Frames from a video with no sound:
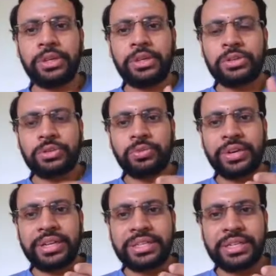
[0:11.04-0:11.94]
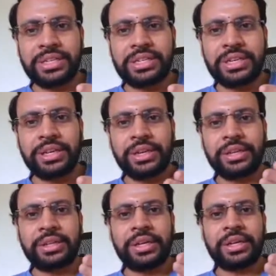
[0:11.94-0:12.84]
So we discussed
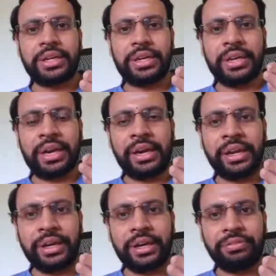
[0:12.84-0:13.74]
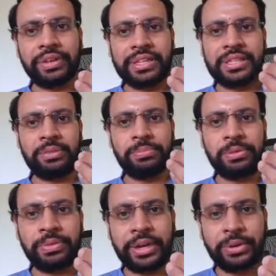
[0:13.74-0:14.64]
that a gradient, for example,
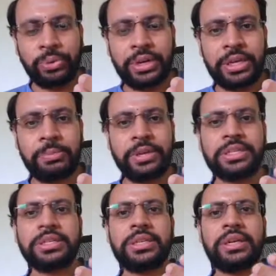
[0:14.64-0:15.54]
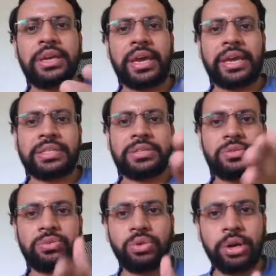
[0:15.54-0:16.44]
for a 2D image has
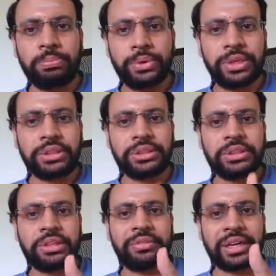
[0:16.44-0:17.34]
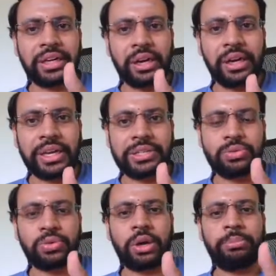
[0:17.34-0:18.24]
two components. That vector has
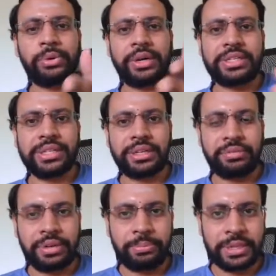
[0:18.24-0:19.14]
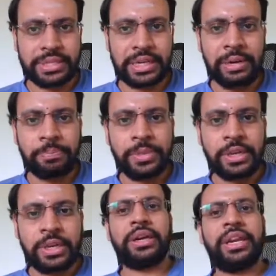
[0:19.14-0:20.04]
two components at every pixel,
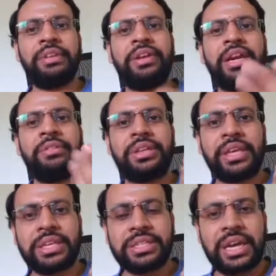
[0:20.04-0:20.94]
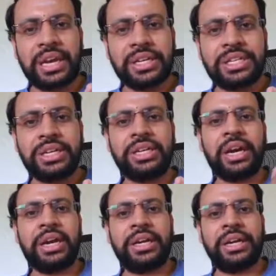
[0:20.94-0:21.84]
derivative in the x direction
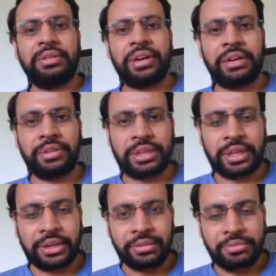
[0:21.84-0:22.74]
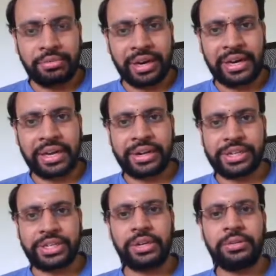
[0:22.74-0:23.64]
and derivative in the y
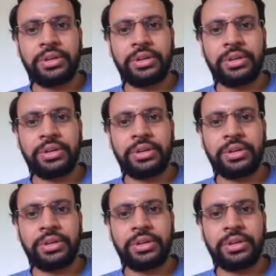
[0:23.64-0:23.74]
direction.